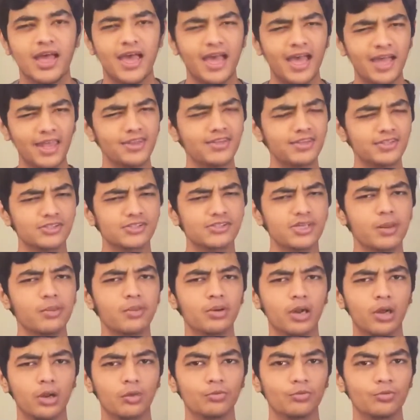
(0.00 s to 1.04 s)
and this time
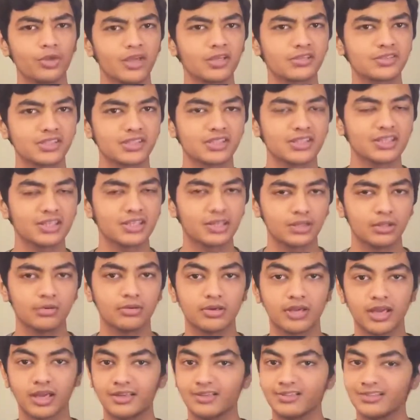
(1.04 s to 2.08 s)
around we are taking a
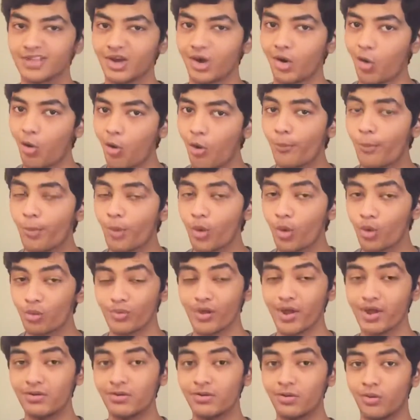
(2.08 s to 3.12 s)
look at the Oppo
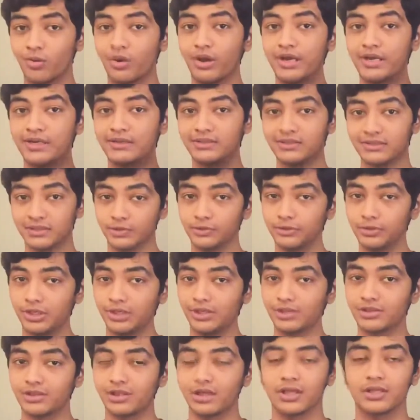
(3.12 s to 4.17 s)
Reno 8
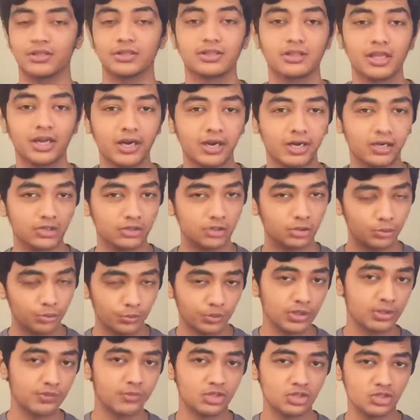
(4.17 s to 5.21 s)
series. There are
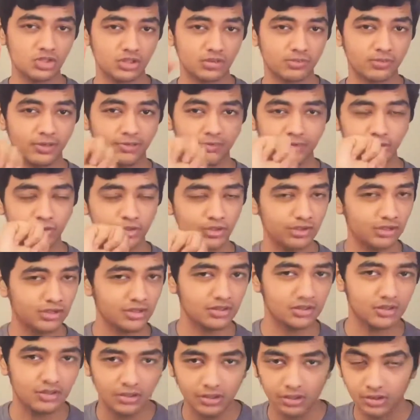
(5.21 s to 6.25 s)
three major smartphones in this
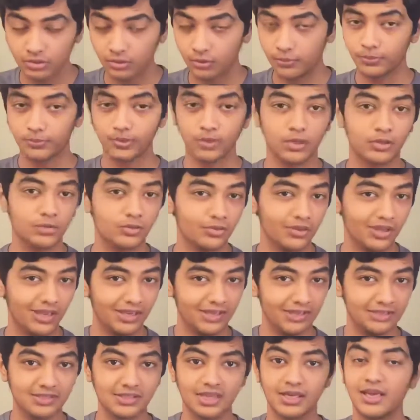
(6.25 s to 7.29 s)
series: Oppo Reno
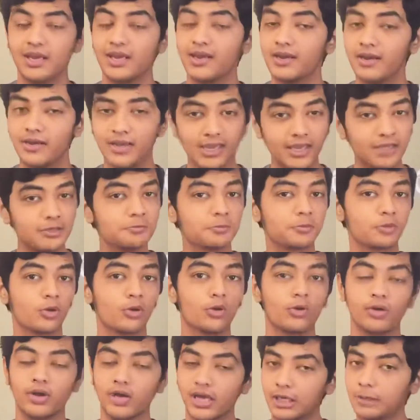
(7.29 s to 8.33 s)
8, 8
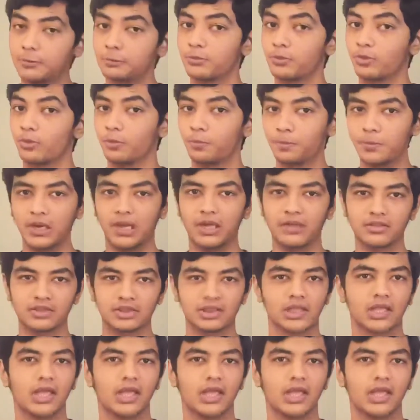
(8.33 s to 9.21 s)
Pro, 8 Pro Plus,